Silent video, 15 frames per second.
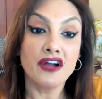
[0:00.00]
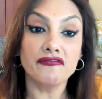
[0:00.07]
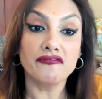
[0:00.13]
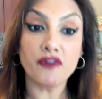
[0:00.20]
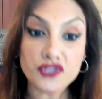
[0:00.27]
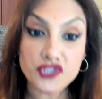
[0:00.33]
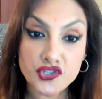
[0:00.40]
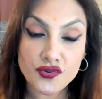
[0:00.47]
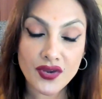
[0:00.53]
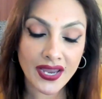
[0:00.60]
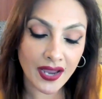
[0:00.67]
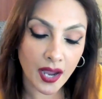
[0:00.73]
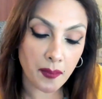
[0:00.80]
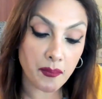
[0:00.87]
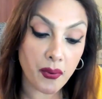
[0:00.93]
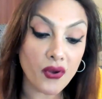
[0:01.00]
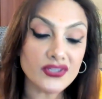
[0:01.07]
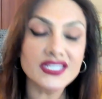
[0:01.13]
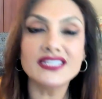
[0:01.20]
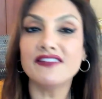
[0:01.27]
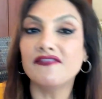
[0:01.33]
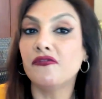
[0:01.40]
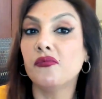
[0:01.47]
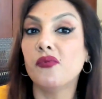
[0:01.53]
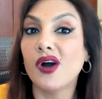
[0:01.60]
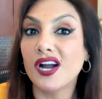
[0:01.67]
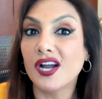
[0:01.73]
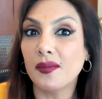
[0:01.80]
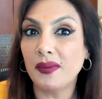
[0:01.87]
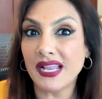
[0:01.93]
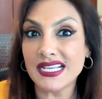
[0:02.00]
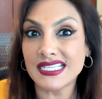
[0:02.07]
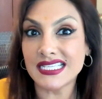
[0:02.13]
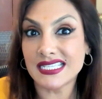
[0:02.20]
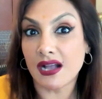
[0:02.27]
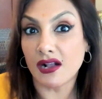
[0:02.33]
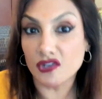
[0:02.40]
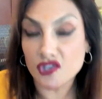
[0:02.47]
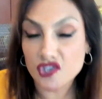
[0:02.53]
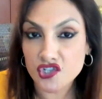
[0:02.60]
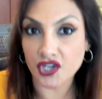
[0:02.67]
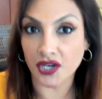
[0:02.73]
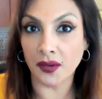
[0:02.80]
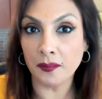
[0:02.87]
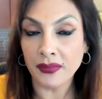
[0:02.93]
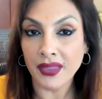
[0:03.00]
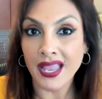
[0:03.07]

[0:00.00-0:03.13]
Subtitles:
fostering a positive workplace culture.